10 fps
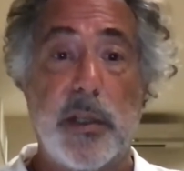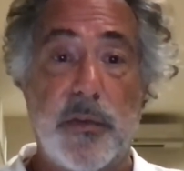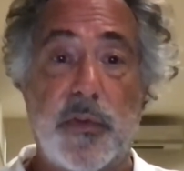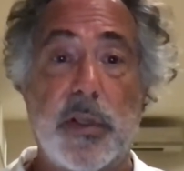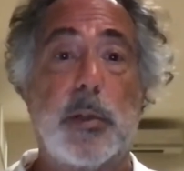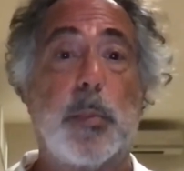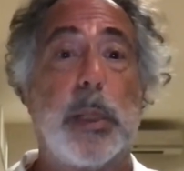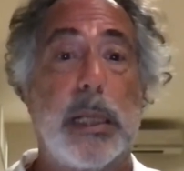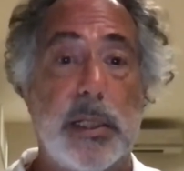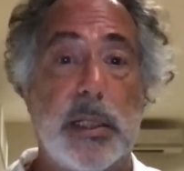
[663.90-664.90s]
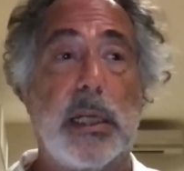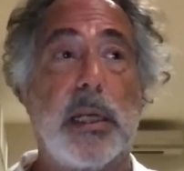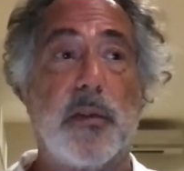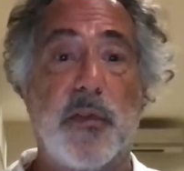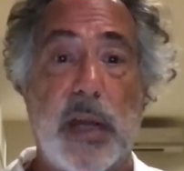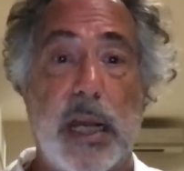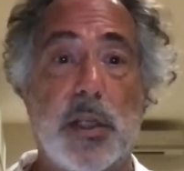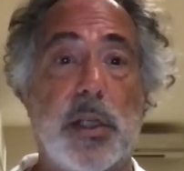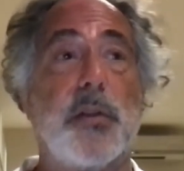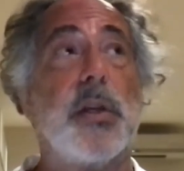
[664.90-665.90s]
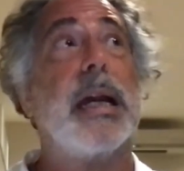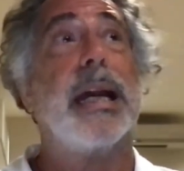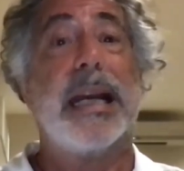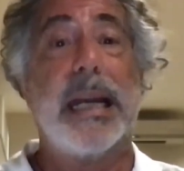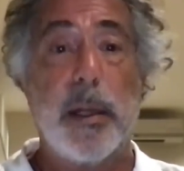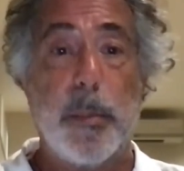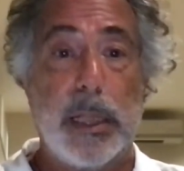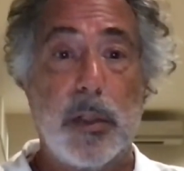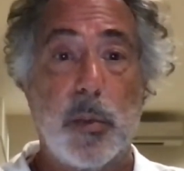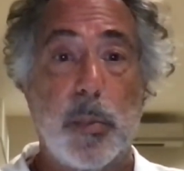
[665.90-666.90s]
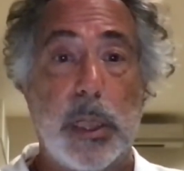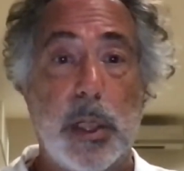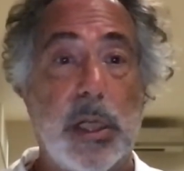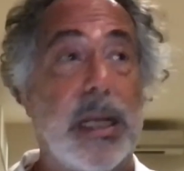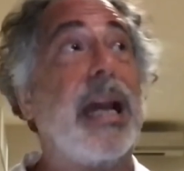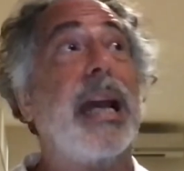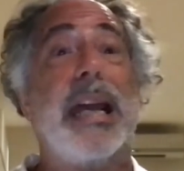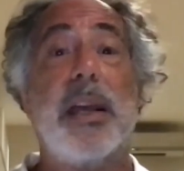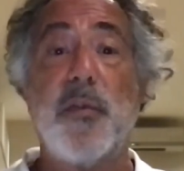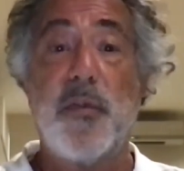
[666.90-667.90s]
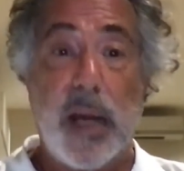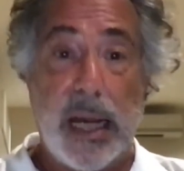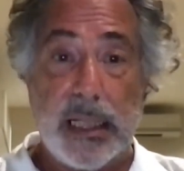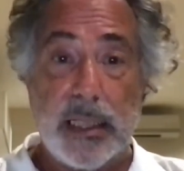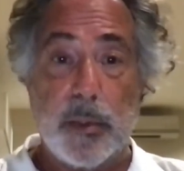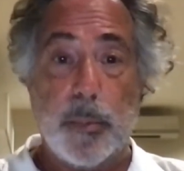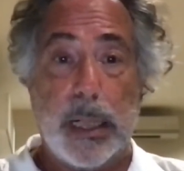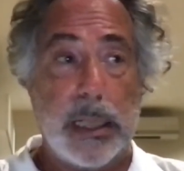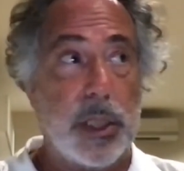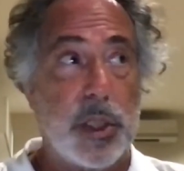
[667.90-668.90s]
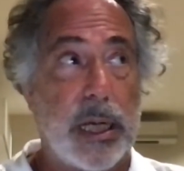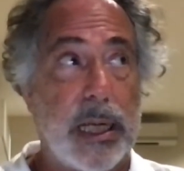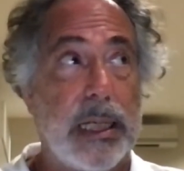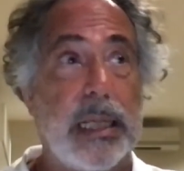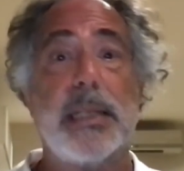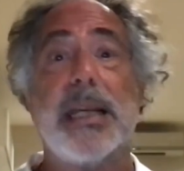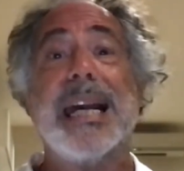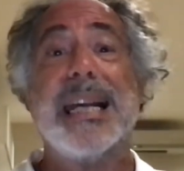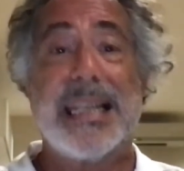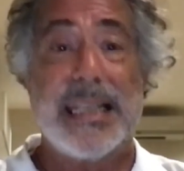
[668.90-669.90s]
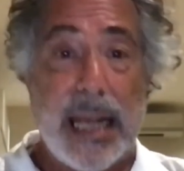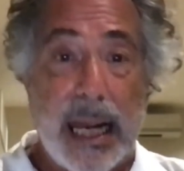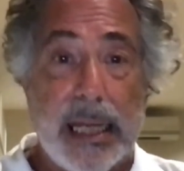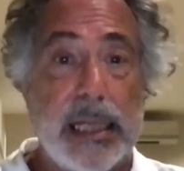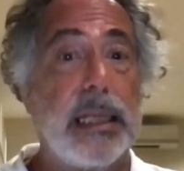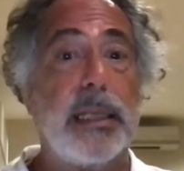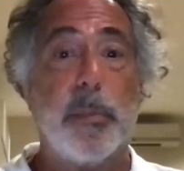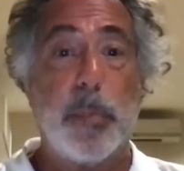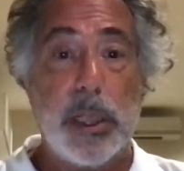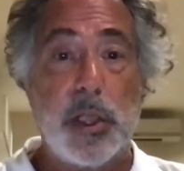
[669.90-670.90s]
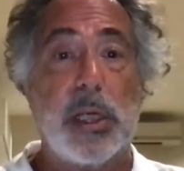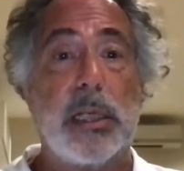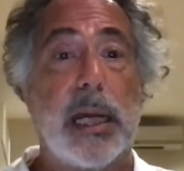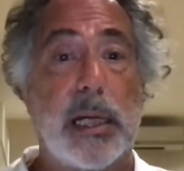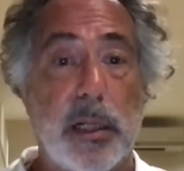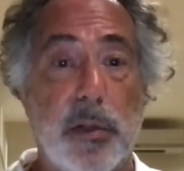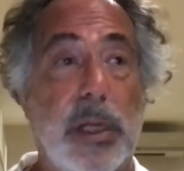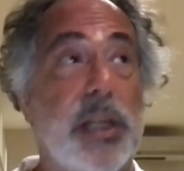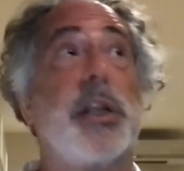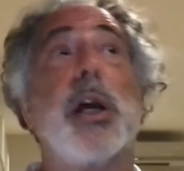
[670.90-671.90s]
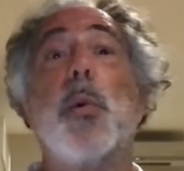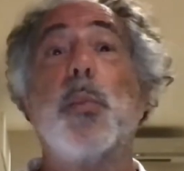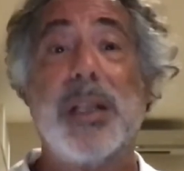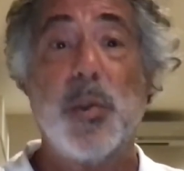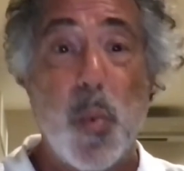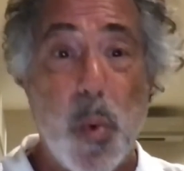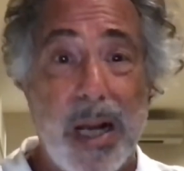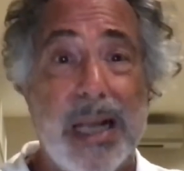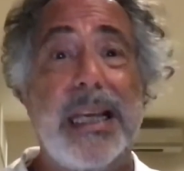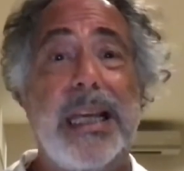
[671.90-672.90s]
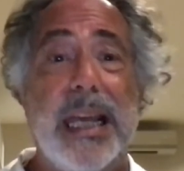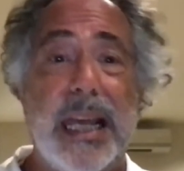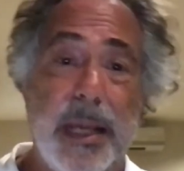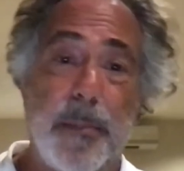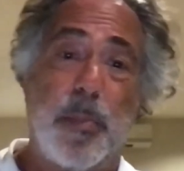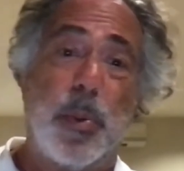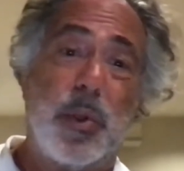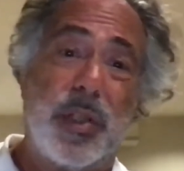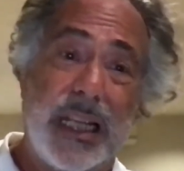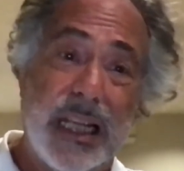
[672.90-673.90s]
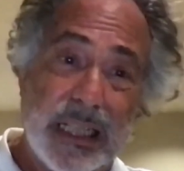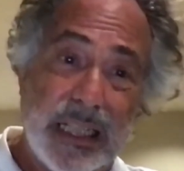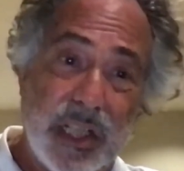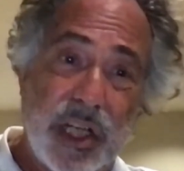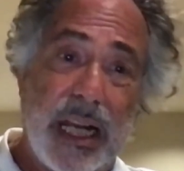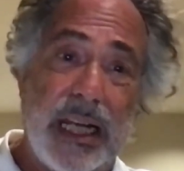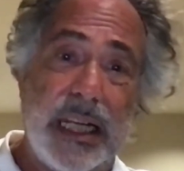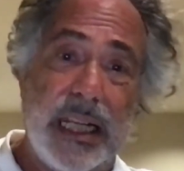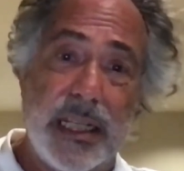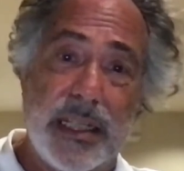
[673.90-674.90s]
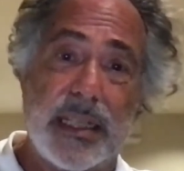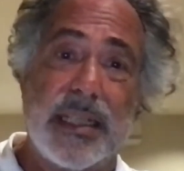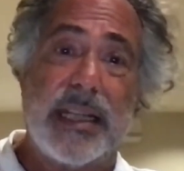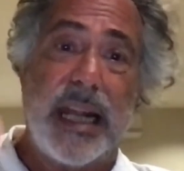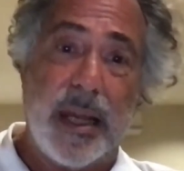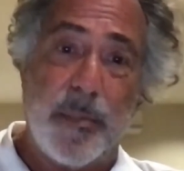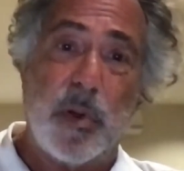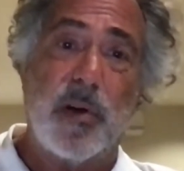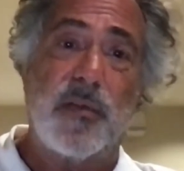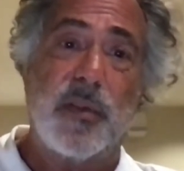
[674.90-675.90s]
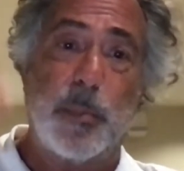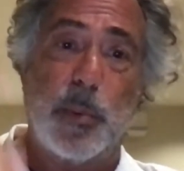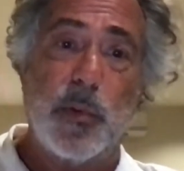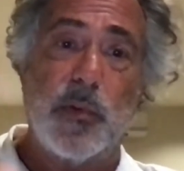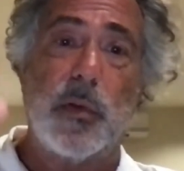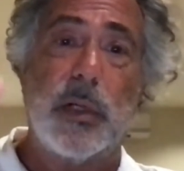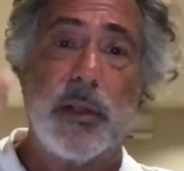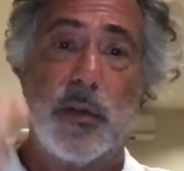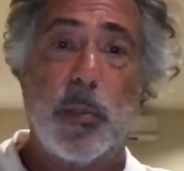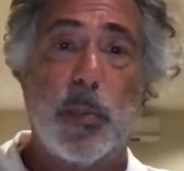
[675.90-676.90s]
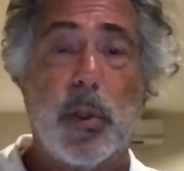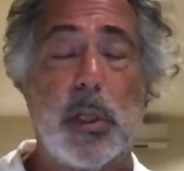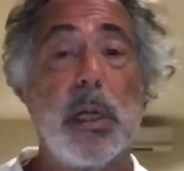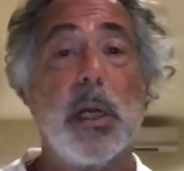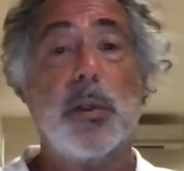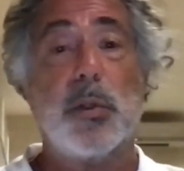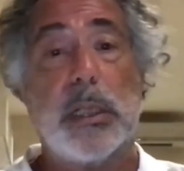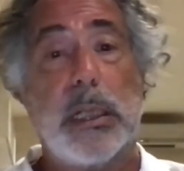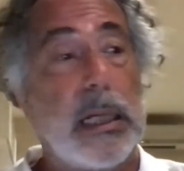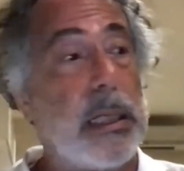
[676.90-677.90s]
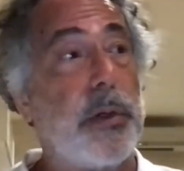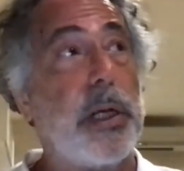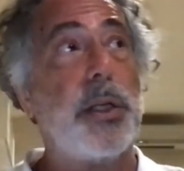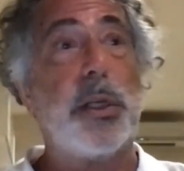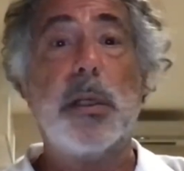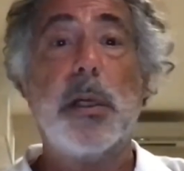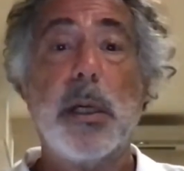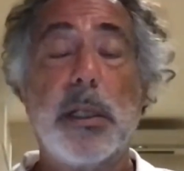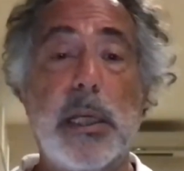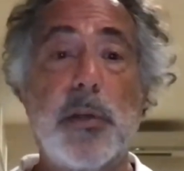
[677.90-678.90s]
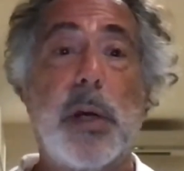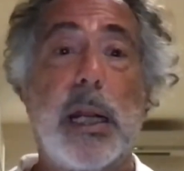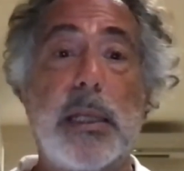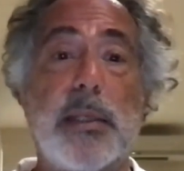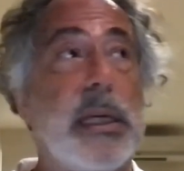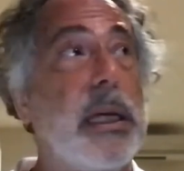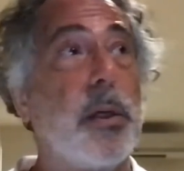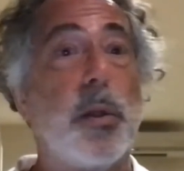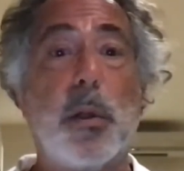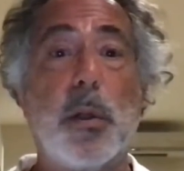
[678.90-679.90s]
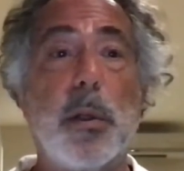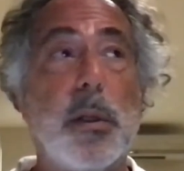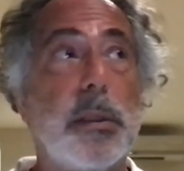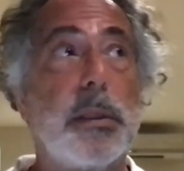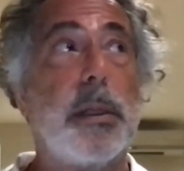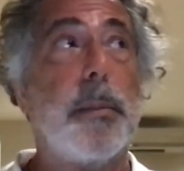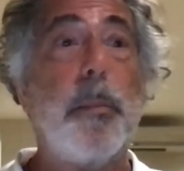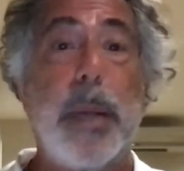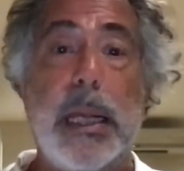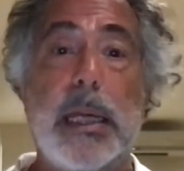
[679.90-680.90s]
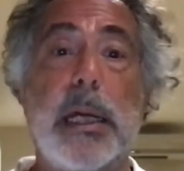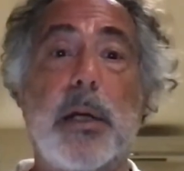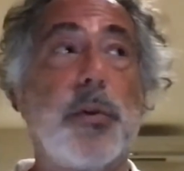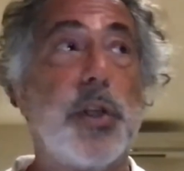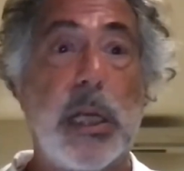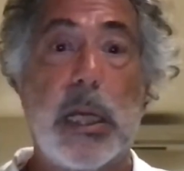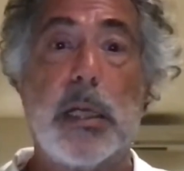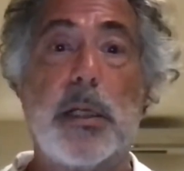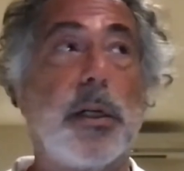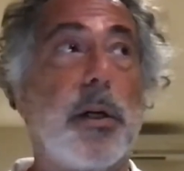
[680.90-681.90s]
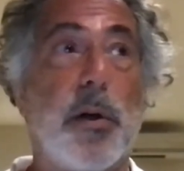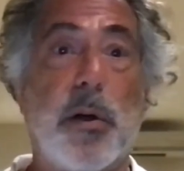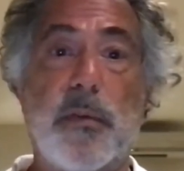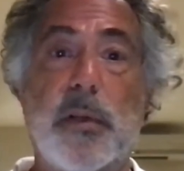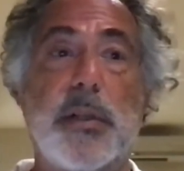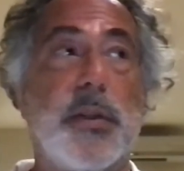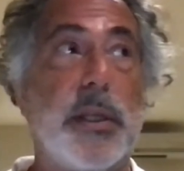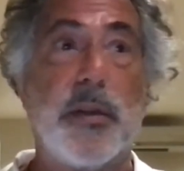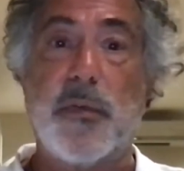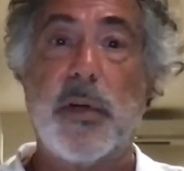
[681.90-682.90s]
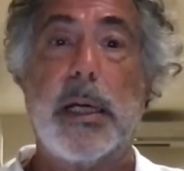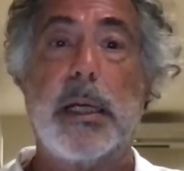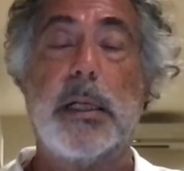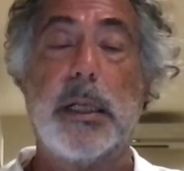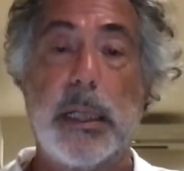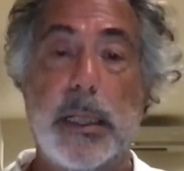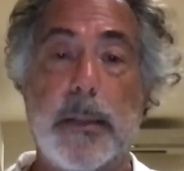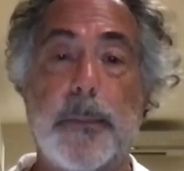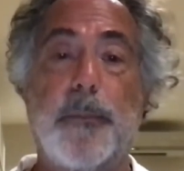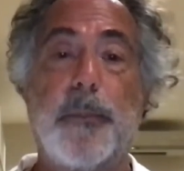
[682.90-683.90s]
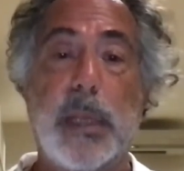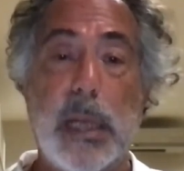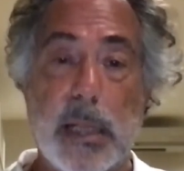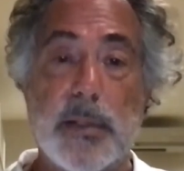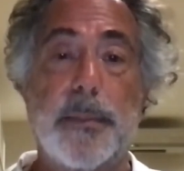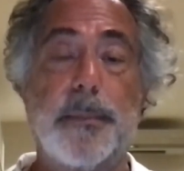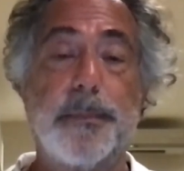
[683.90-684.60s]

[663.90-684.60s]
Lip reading: different Palestinian factions coming to Beijing, invited by the Chinese, signing the Beijing Declaration, with Wang Yi putting the Chinese stamp of approval and support to the declaration. The Israelis kill the main negotiator of a ceasefire in Gaza.